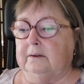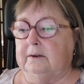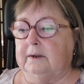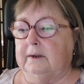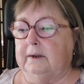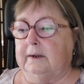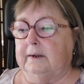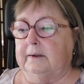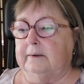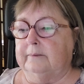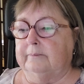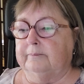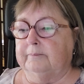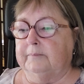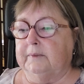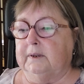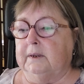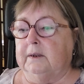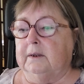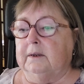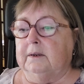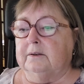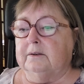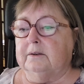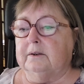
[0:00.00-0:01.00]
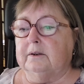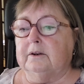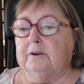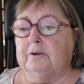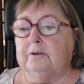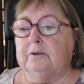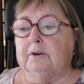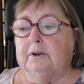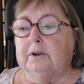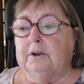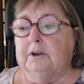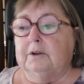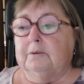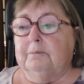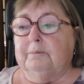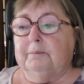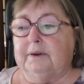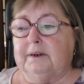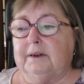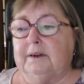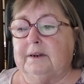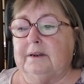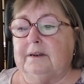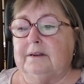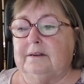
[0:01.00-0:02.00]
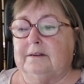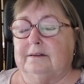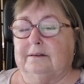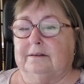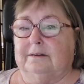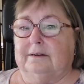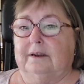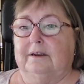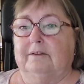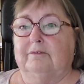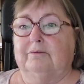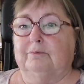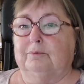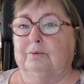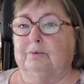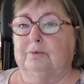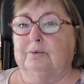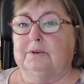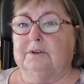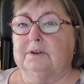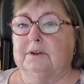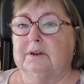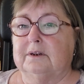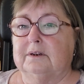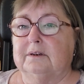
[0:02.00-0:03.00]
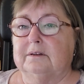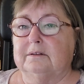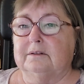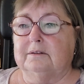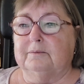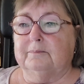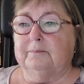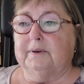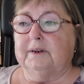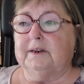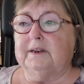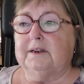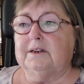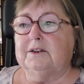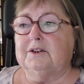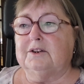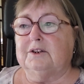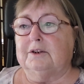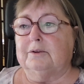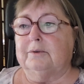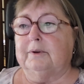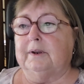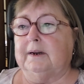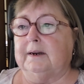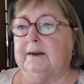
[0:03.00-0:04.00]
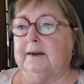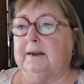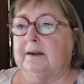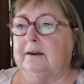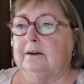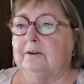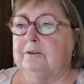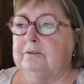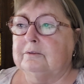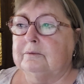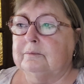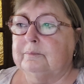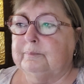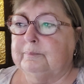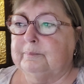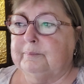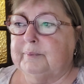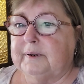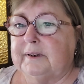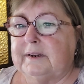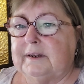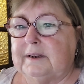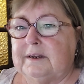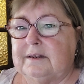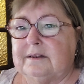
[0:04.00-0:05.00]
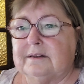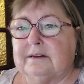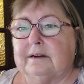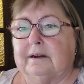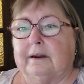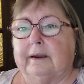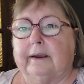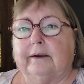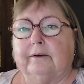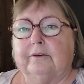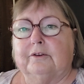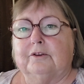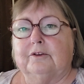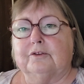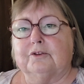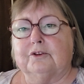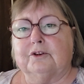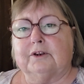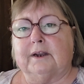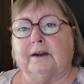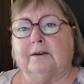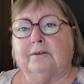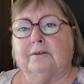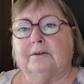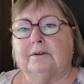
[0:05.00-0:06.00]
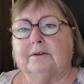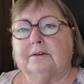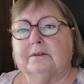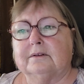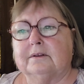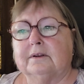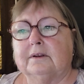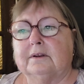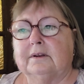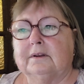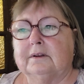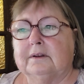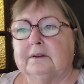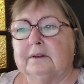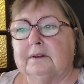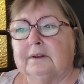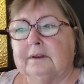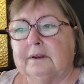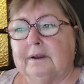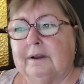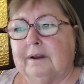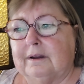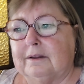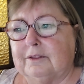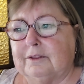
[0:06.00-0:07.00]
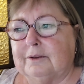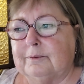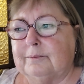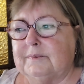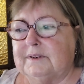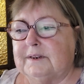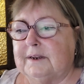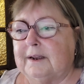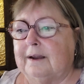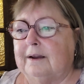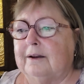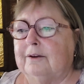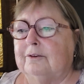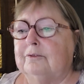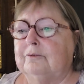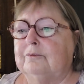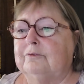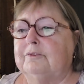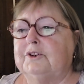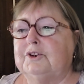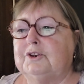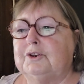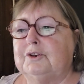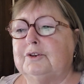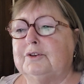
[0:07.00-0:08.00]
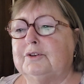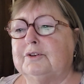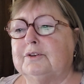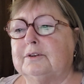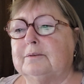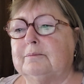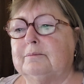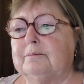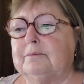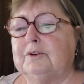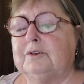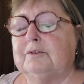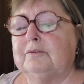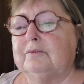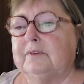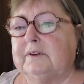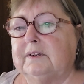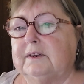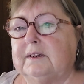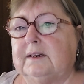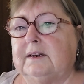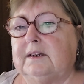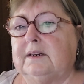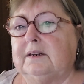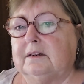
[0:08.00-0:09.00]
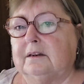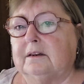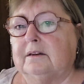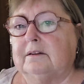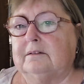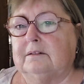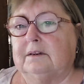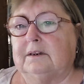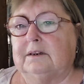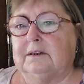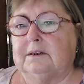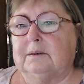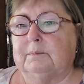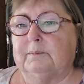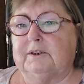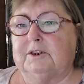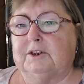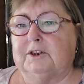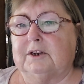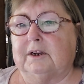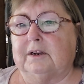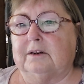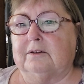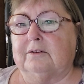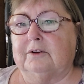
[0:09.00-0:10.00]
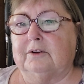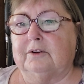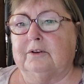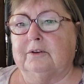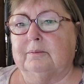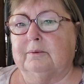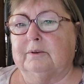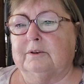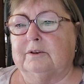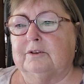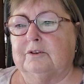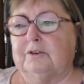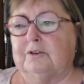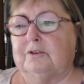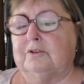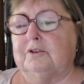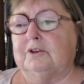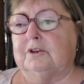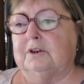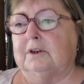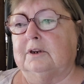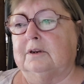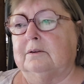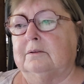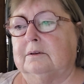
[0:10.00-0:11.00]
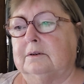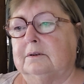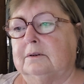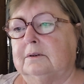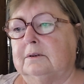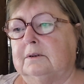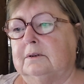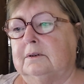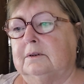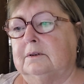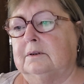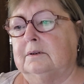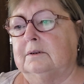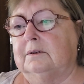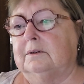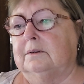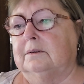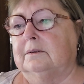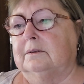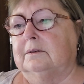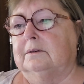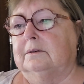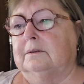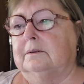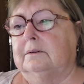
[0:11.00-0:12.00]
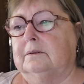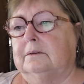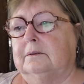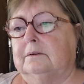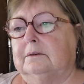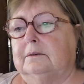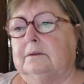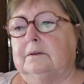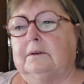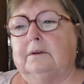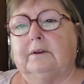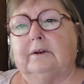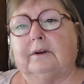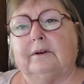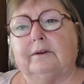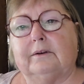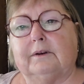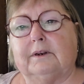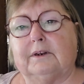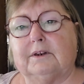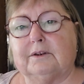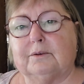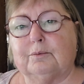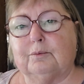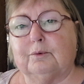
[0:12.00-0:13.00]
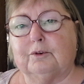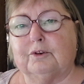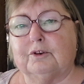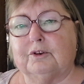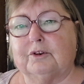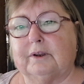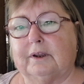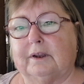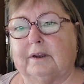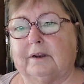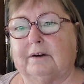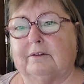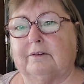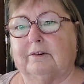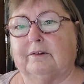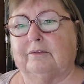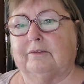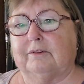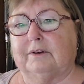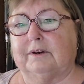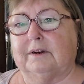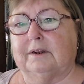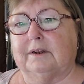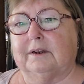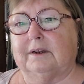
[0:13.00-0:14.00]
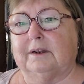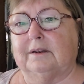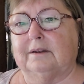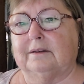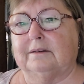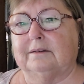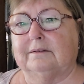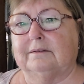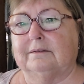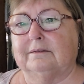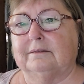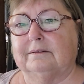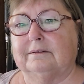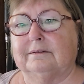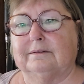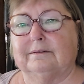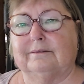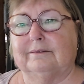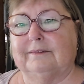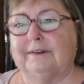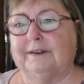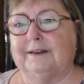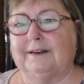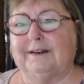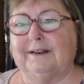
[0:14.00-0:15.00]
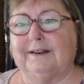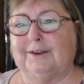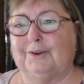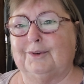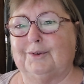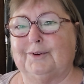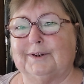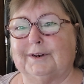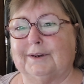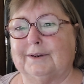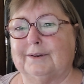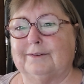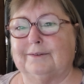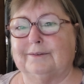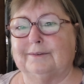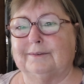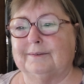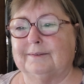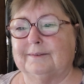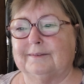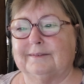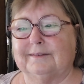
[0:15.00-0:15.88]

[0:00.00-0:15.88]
Okay, so please save water. Please do it now. Please cut out your showers. Cut them down, reduce them. You really don't need to be showering as much as you shower. You don't need to wash your hair every day. Really, you don't.